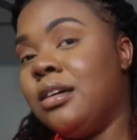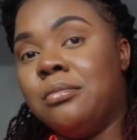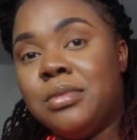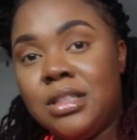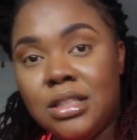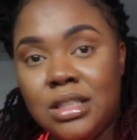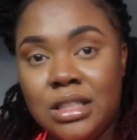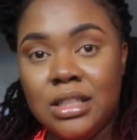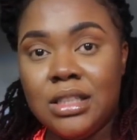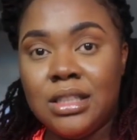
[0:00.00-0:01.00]
Some
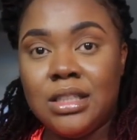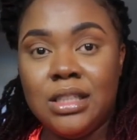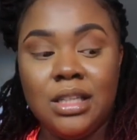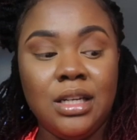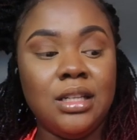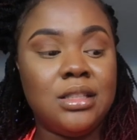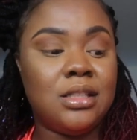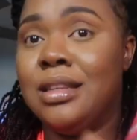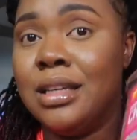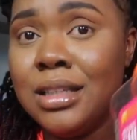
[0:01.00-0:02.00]
chia
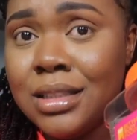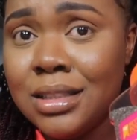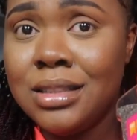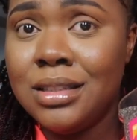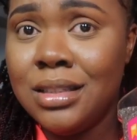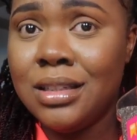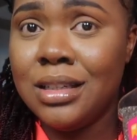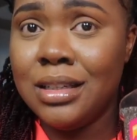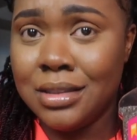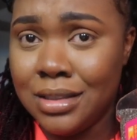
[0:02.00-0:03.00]
seeds. This
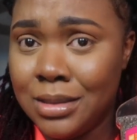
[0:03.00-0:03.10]
is